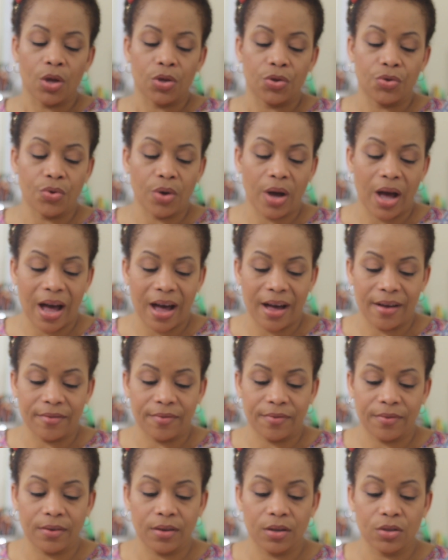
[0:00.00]
you
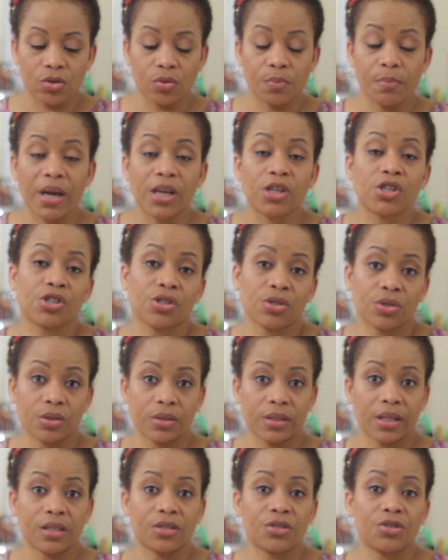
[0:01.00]
have to make
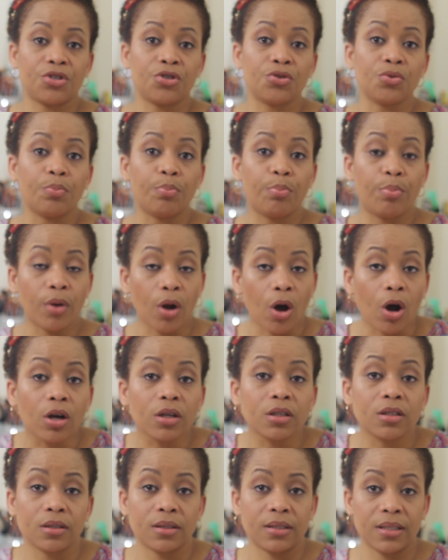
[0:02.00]
sure that you
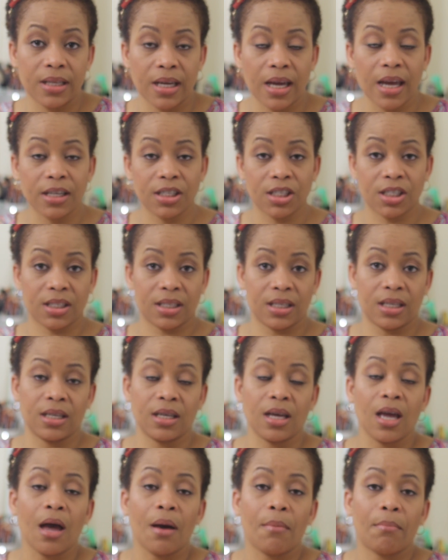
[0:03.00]
block the
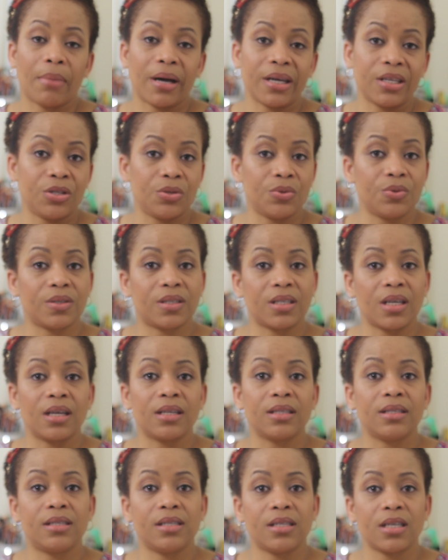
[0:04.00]
DHT by
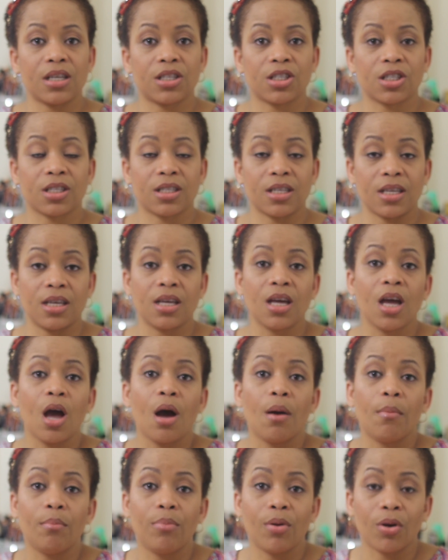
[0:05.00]
using DHT
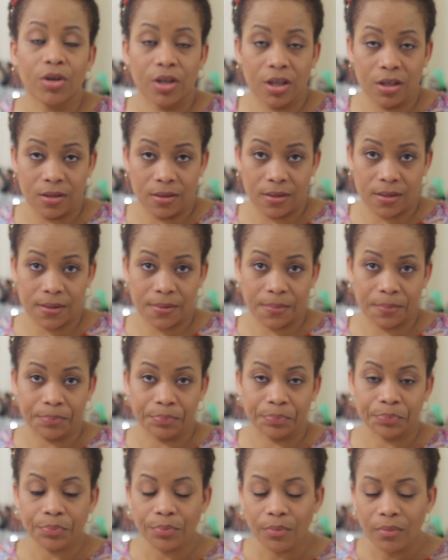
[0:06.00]
blockers,
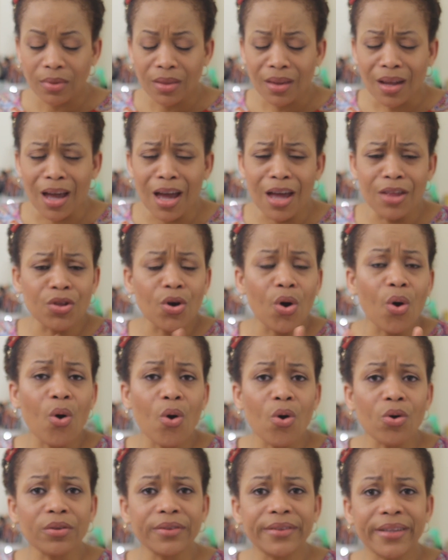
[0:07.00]
and
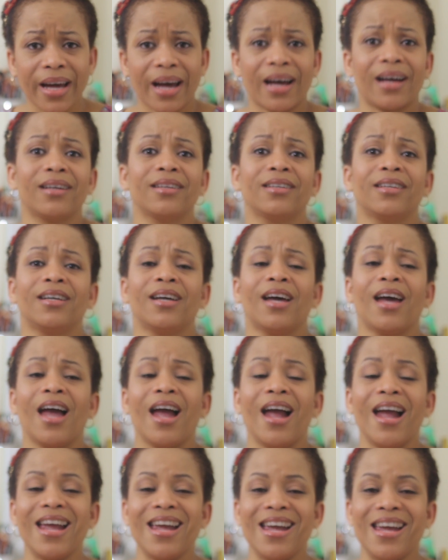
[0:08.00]
all that
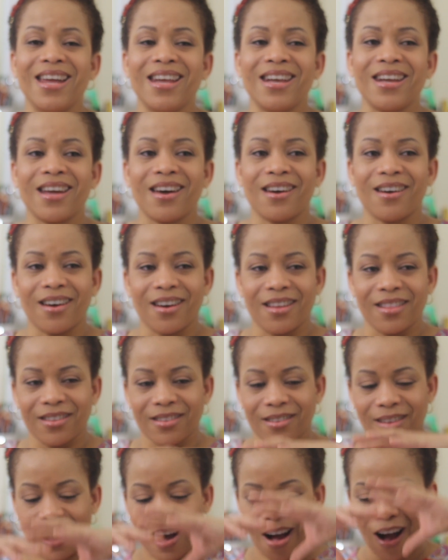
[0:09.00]
in
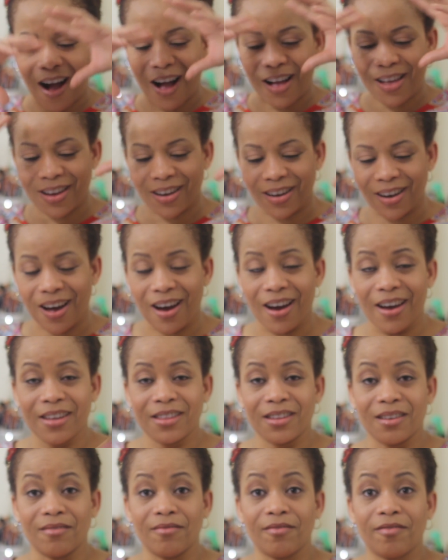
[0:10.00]
an
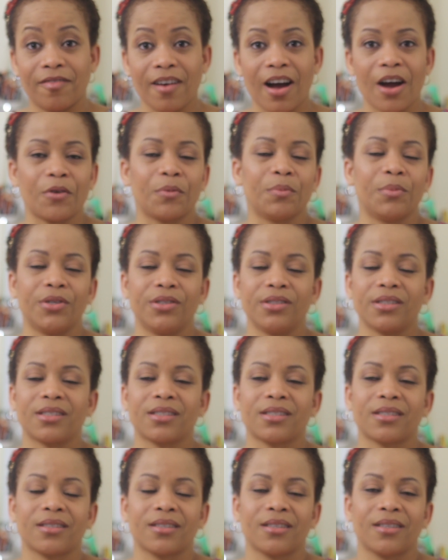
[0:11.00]
alkaline
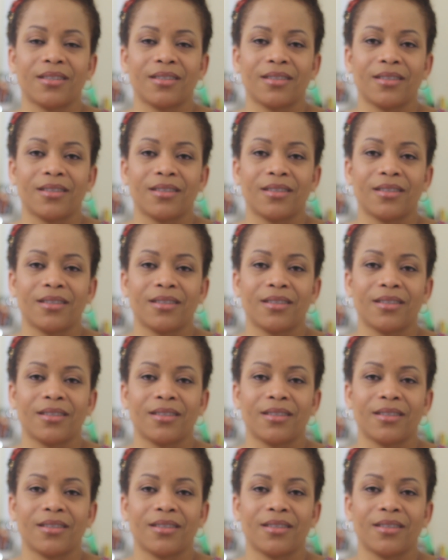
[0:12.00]
environment,